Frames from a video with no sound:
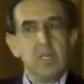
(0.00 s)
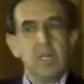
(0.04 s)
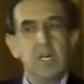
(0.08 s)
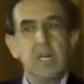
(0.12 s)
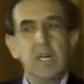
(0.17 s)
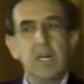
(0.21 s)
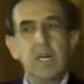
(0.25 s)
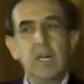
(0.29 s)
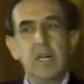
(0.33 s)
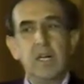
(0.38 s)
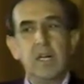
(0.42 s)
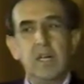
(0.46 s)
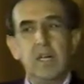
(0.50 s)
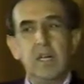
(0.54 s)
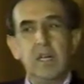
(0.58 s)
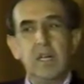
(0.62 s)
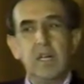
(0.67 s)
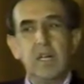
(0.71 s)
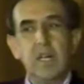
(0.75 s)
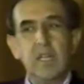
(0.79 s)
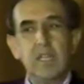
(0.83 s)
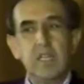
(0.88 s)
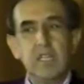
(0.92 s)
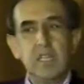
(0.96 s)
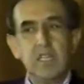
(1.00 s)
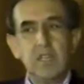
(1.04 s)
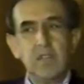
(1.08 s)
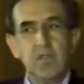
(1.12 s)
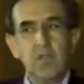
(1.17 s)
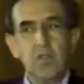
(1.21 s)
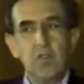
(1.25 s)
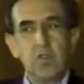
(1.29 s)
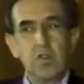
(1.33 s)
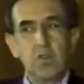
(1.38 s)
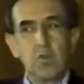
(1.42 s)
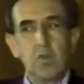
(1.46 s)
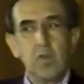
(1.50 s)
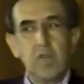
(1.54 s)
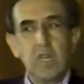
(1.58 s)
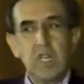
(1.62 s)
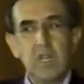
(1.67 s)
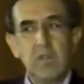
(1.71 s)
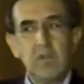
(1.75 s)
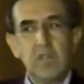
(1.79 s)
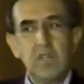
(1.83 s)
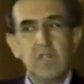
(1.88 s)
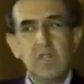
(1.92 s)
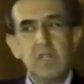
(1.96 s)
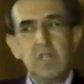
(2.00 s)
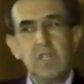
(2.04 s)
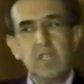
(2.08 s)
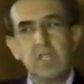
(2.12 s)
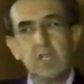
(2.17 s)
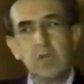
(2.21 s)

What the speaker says: And therefore, whenever